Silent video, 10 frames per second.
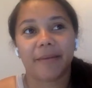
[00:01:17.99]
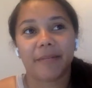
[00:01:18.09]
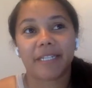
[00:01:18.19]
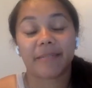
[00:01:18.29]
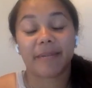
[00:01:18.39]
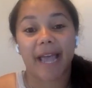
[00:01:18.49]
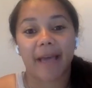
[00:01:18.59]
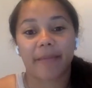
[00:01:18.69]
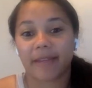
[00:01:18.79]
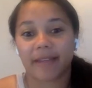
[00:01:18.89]
This has been
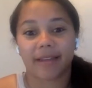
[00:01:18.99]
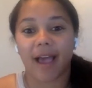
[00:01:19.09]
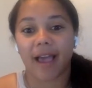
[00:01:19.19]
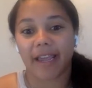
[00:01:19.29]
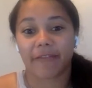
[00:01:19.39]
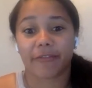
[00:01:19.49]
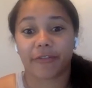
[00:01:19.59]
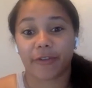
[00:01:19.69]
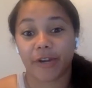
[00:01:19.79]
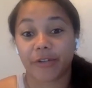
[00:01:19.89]
happening, again, for
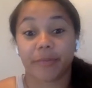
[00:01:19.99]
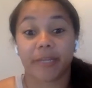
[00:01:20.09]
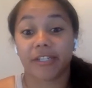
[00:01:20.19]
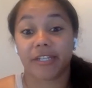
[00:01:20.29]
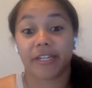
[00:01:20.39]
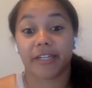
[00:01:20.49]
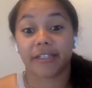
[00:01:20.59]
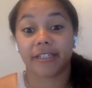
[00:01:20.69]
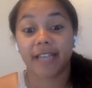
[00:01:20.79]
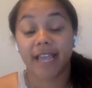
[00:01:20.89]
400 plus
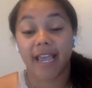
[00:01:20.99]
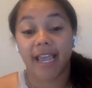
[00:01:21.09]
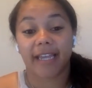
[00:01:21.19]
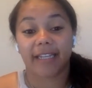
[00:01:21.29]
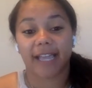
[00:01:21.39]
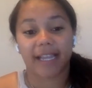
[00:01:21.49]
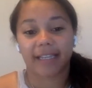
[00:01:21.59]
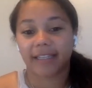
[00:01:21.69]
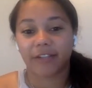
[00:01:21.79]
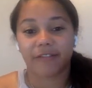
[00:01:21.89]
years. And like
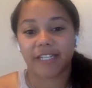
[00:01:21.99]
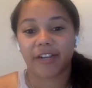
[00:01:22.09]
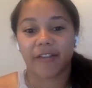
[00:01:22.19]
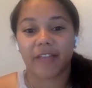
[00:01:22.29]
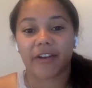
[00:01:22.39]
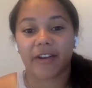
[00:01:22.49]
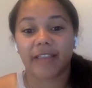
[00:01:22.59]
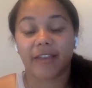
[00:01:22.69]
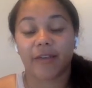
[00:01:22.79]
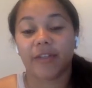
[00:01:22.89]
you've seen on the internet,
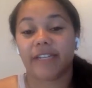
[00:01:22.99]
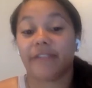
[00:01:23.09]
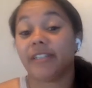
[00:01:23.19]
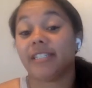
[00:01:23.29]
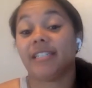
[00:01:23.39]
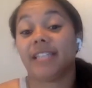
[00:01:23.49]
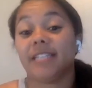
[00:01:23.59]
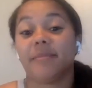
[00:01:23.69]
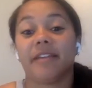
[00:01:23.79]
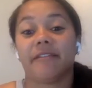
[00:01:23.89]
the only difference is
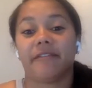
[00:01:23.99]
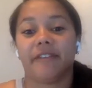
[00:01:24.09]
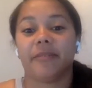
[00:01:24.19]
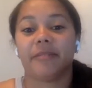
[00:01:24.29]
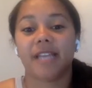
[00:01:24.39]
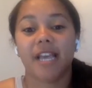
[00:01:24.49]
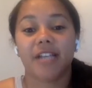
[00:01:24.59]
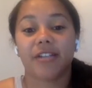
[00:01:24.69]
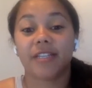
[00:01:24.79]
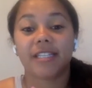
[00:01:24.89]
it's being filmed.
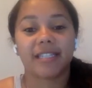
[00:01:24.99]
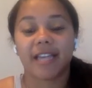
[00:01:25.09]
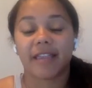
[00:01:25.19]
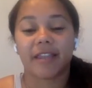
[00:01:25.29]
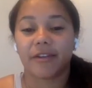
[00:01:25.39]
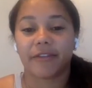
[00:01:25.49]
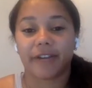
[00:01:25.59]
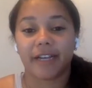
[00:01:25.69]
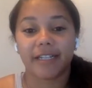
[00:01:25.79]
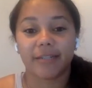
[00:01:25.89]
So this is nothing new for
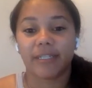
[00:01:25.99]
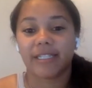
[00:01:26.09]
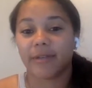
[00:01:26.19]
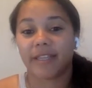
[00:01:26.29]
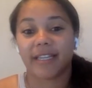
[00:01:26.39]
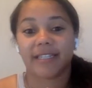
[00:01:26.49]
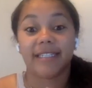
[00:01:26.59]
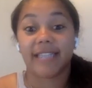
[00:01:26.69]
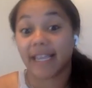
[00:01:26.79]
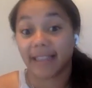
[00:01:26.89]
us. We deal with this
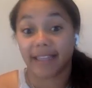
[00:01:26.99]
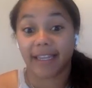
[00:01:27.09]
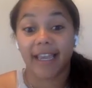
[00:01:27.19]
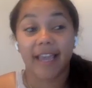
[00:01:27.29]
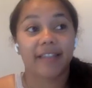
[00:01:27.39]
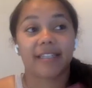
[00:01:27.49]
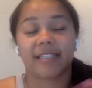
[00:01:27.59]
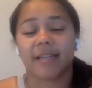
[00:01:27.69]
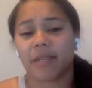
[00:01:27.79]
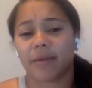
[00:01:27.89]
daily. This is
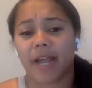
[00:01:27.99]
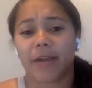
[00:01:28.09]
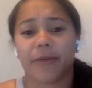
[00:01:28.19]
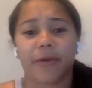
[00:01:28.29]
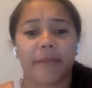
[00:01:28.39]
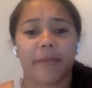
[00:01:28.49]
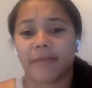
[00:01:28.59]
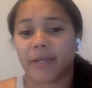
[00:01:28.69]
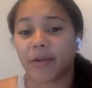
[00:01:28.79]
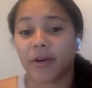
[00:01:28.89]
something when I grew up, I was
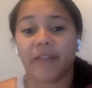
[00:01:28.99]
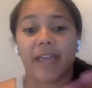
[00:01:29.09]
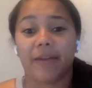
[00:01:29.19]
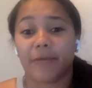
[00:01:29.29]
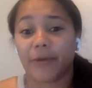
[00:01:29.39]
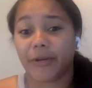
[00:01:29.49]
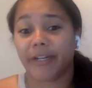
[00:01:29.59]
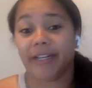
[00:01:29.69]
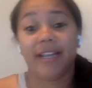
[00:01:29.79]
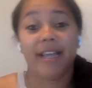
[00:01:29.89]
being called the N-word
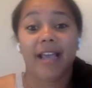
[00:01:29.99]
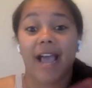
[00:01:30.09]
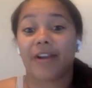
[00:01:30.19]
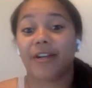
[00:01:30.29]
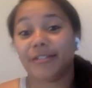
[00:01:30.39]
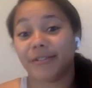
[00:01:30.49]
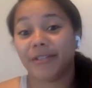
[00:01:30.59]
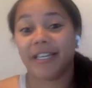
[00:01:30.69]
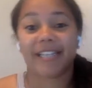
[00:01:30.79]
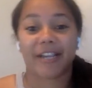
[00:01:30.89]
and I couldn't do
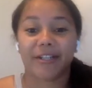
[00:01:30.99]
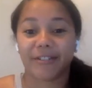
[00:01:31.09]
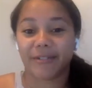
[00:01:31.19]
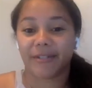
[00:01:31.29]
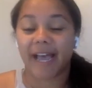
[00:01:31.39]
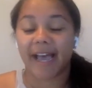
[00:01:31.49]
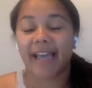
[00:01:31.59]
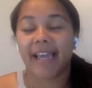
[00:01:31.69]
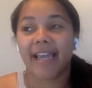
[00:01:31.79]
this, I couldn't do that.